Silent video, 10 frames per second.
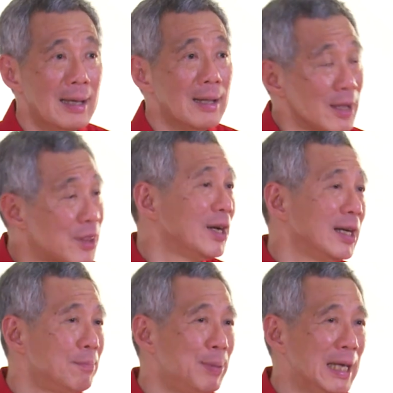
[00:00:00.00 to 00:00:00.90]
The
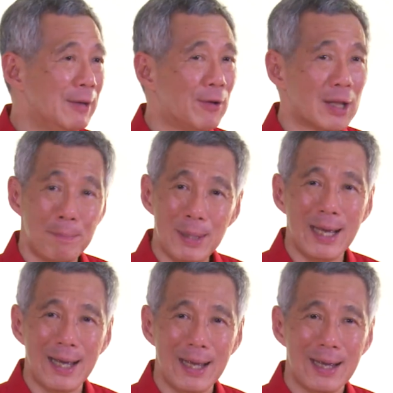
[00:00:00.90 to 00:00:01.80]
third P for the
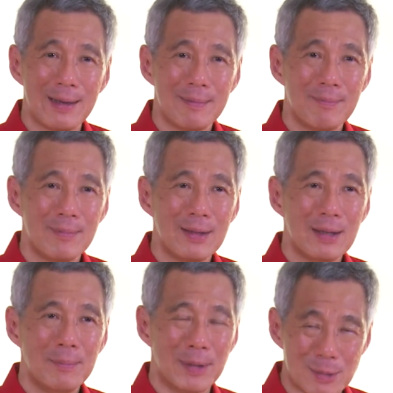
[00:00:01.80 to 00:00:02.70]
PA
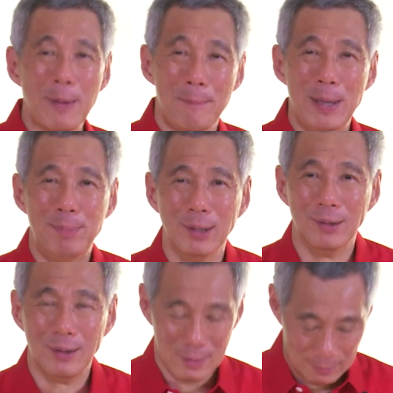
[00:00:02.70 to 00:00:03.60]
must be people.
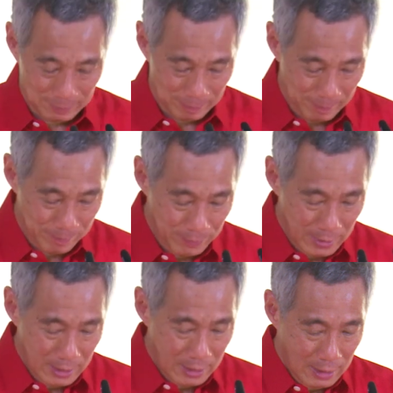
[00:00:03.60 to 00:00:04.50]

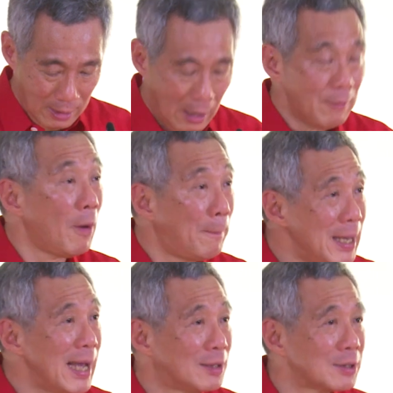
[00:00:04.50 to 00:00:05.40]
For
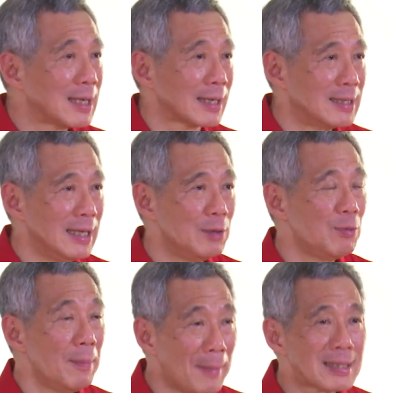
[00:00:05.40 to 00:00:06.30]
PA to succeed,
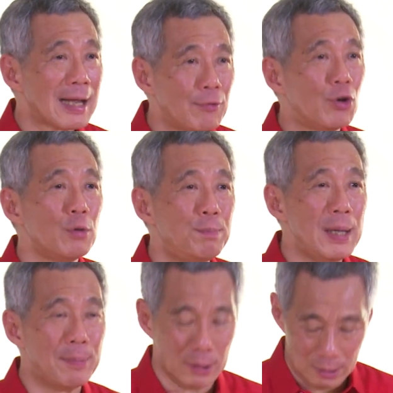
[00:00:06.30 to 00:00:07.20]
we must have good
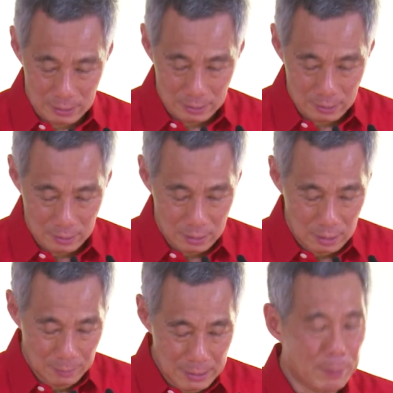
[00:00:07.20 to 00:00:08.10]
people,
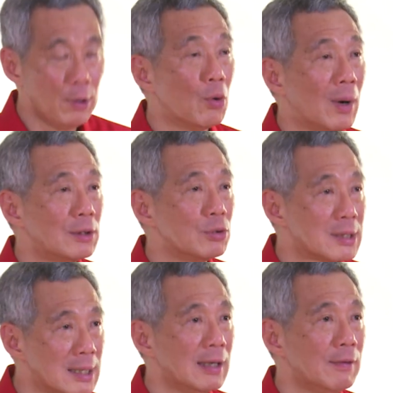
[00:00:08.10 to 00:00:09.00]
people who want to
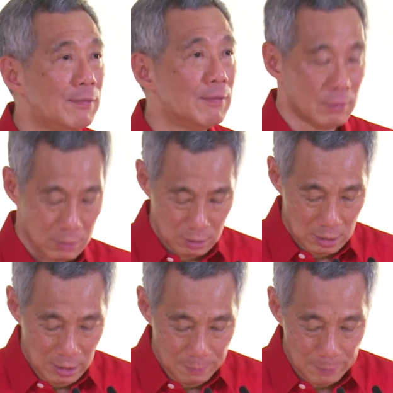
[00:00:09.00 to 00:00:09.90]
serve,
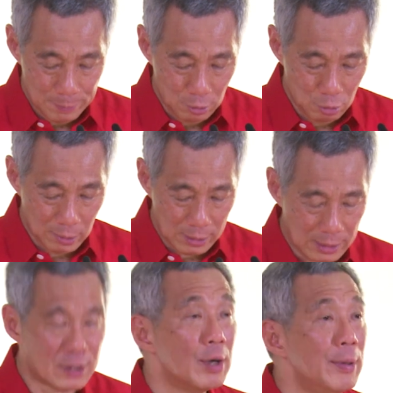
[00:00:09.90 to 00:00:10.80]
people who will
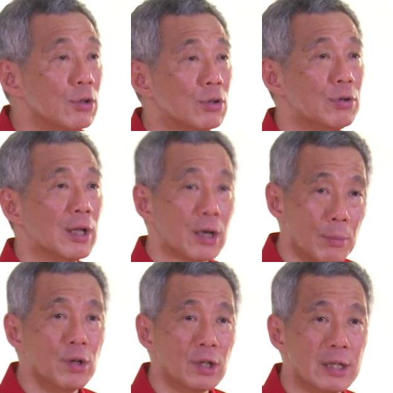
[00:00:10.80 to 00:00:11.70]
contribute to the
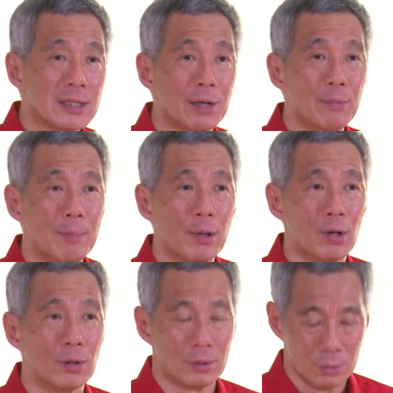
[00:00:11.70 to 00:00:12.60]
communities that we
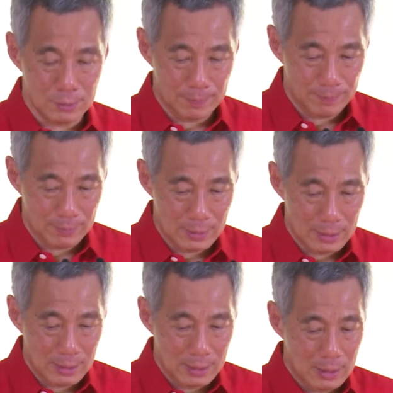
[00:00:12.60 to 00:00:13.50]
belong to.
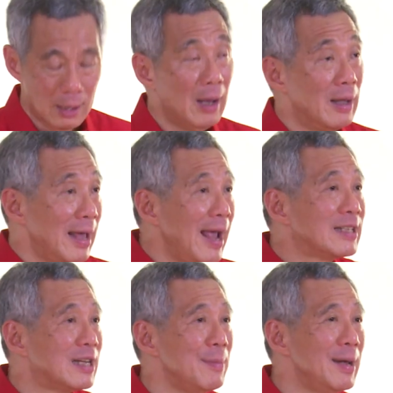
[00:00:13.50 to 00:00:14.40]
The
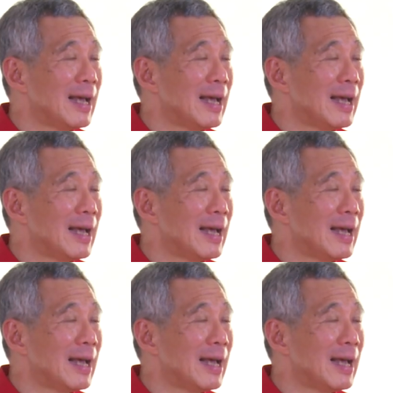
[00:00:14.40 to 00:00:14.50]
HDB